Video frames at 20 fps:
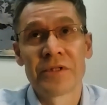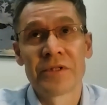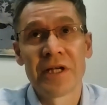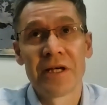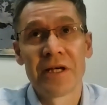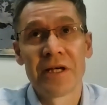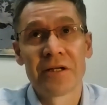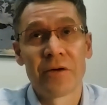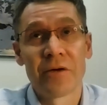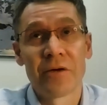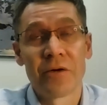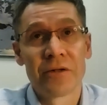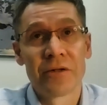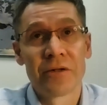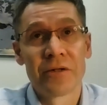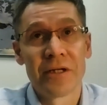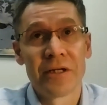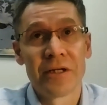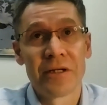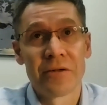take
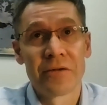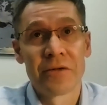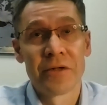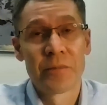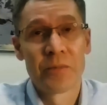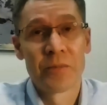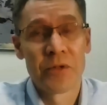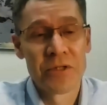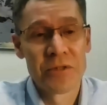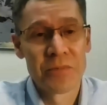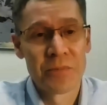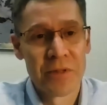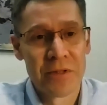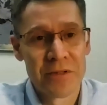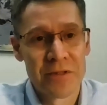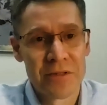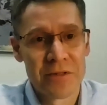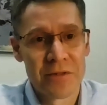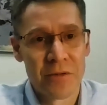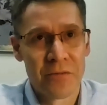on the prospects